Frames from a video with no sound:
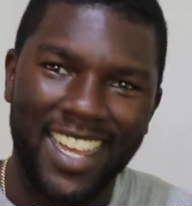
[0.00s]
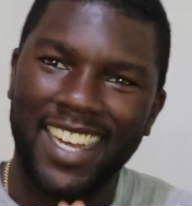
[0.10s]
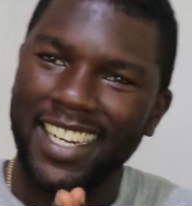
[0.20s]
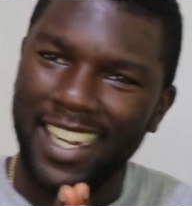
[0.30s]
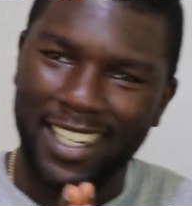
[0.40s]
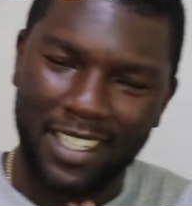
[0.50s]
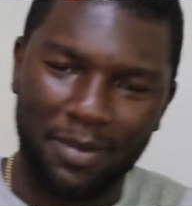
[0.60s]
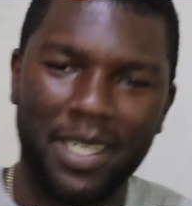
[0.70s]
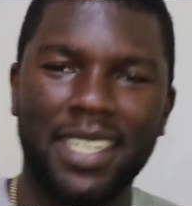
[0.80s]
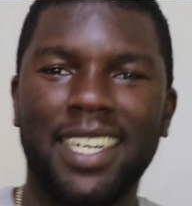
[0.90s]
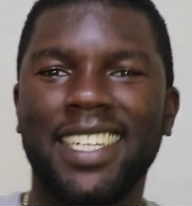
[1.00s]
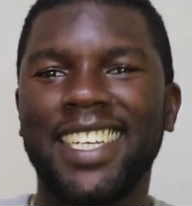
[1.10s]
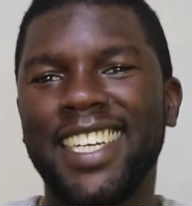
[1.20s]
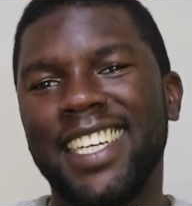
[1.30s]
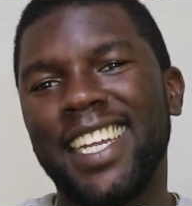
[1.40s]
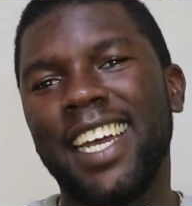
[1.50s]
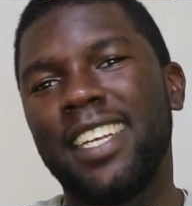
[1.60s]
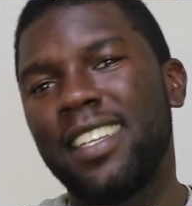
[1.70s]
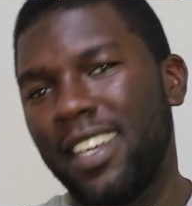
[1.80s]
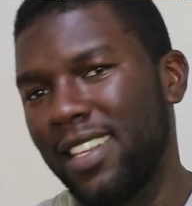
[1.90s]
and I'll explain that in
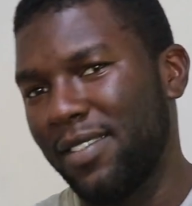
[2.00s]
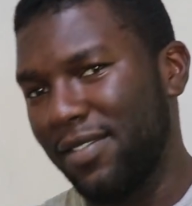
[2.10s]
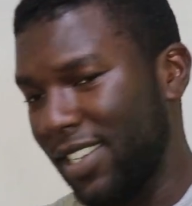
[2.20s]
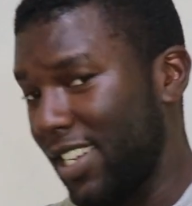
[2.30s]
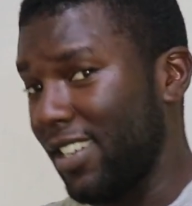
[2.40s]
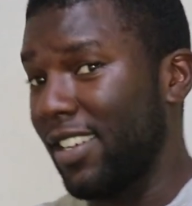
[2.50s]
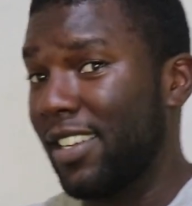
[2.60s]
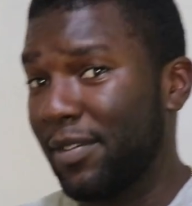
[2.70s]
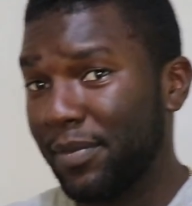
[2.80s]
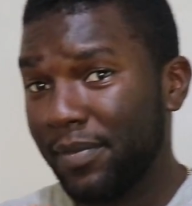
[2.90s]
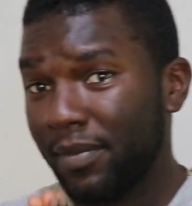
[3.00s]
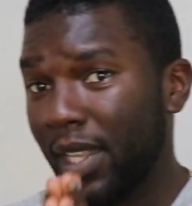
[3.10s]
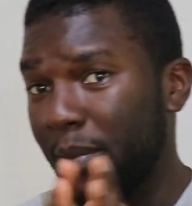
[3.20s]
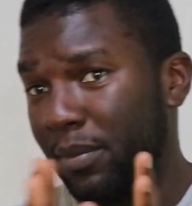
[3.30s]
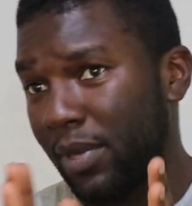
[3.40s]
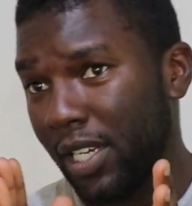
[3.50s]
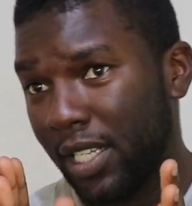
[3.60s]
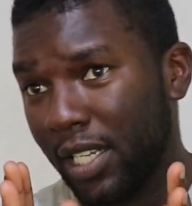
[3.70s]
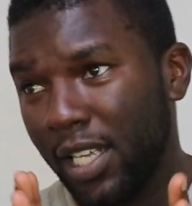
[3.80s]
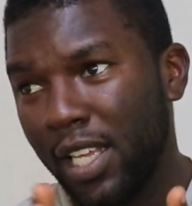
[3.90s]
another video.
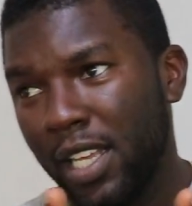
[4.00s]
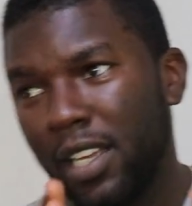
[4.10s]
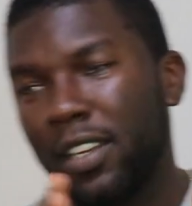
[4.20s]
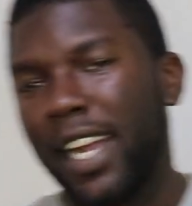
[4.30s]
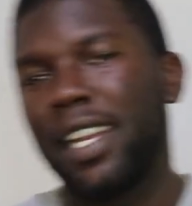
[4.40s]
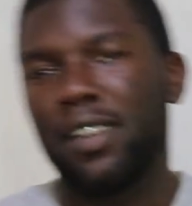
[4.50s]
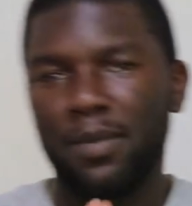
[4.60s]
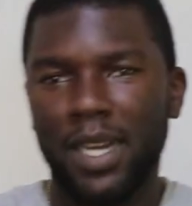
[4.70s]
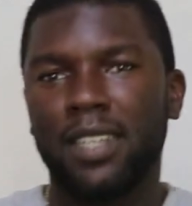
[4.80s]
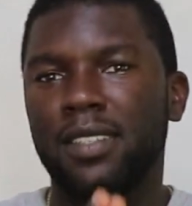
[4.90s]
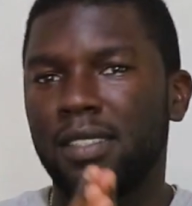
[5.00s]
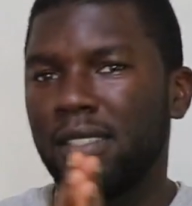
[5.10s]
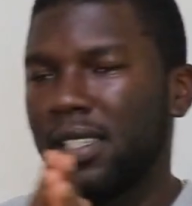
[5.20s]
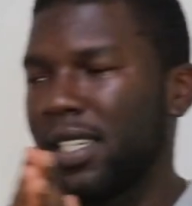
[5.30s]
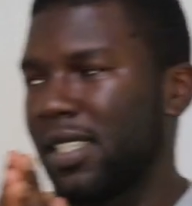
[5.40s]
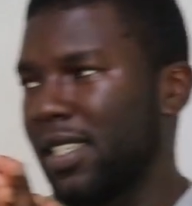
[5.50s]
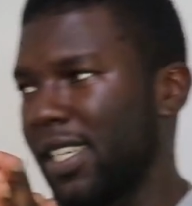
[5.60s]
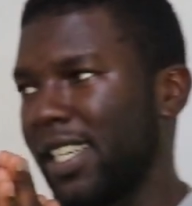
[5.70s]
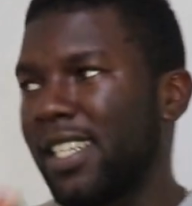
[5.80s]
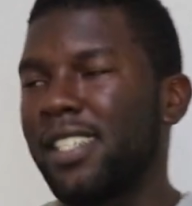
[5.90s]
But right now, back to the CXC.
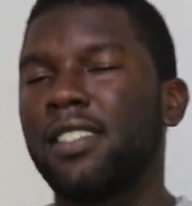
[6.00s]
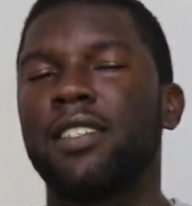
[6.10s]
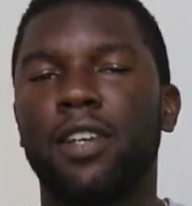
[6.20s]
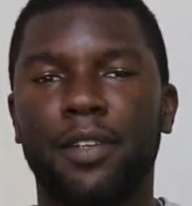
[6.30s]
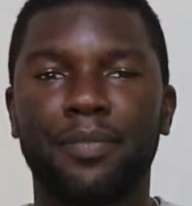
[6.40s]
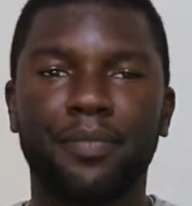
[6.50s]
So,